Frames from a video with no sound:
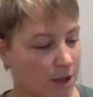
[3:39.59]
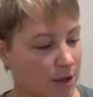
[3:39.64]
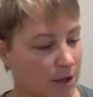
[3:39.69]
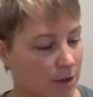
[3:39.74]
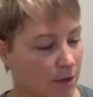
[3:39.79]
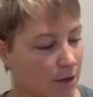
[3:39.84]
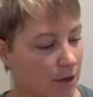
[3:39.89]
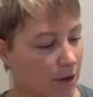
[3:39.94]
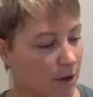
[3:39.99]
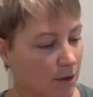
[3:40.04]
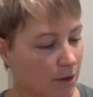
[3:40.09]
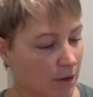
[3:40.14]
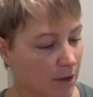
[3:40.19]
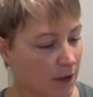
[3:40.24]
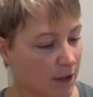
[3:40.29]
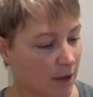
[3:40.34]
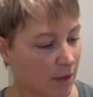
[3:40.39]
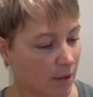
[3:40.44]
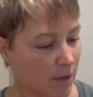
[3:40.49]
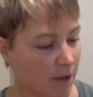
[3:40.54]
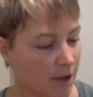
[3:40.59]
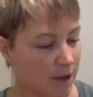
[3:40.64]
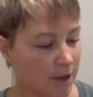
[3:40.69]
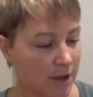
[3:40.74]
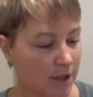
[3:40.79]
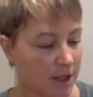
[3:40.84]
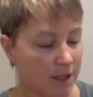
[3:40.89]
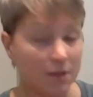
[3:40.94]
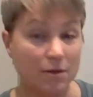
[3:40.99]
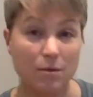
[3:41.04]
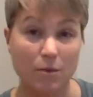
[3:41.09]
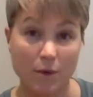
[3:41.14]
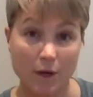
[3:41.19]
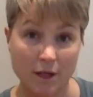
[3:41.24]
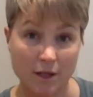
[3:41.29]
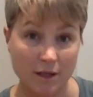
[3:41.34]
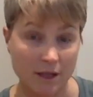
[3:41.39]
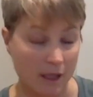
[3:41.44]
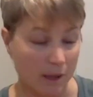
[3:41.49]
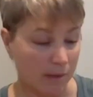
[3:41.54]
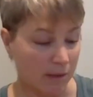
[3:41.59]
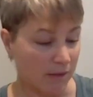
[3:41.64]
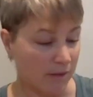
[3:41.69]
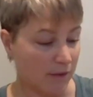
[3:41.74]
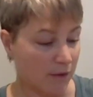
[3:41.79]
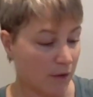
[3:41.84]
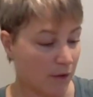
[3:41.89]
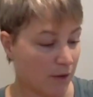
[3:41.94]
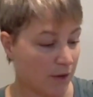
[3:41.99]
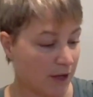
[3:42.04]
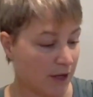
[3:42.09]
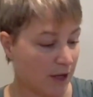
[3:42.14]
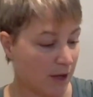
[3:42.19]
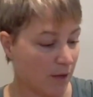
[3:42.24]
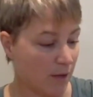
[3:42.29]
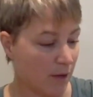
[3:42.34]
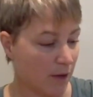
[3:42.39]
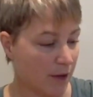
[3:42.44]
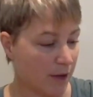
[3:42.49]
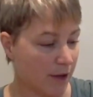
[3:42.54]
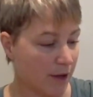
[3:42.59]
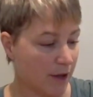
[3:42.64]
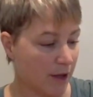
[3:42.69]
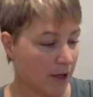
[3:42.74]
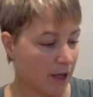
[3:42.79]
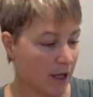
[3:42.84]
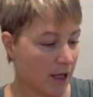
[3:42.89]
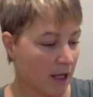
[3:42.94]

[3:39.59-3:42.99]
So the coconut water is 1 cup of coconut water.